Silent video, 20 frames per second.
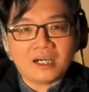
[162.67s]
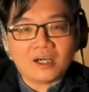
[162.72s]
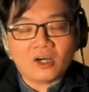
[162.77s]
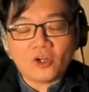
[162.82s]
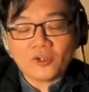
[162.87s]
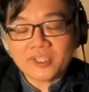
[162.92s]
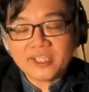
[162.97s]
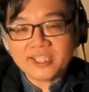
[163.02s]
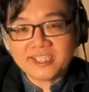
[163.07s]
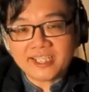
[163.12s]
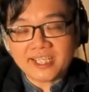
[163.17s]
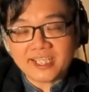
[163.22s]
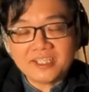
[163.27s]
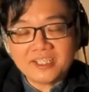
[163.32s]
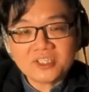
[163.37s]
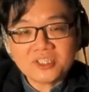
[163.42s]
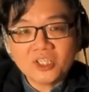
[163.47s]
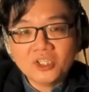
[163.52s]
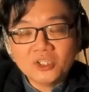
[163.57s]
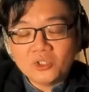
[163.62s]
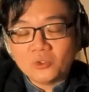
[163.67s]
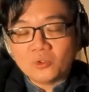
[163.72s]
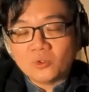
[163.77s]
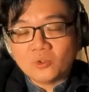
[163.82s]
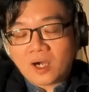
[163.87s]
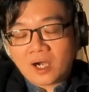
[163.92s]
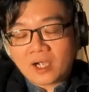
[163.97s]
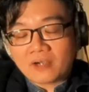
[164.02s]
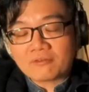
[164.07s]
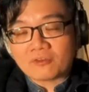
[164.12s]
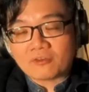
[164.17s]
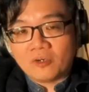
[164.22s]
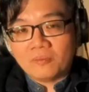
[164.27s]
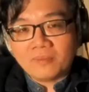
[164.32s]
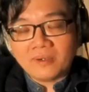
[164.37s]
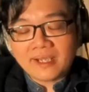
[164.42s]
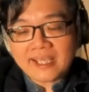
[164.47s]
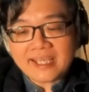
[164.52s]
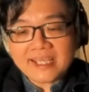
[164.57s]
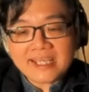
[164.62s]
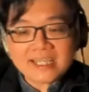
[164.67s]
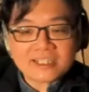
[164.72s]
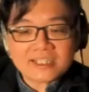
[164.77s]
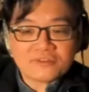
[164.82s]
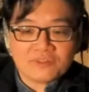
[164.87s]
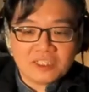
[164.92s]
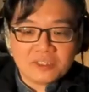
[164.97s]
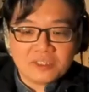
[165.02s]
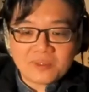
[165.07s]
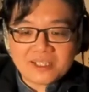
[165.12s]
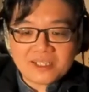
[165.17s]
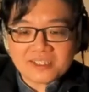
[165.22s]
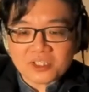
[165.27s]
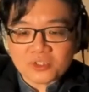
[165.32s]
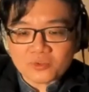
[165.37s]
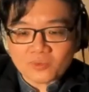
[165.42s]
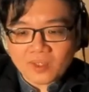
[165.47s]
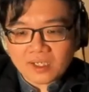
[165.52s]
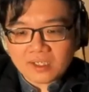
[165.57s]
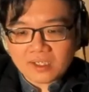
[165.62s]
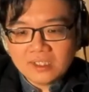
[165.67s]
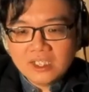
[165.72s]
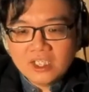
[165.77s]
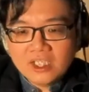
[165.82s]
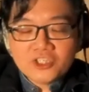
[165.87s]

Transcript: all the attendees who are from uh, AES Philippines as well.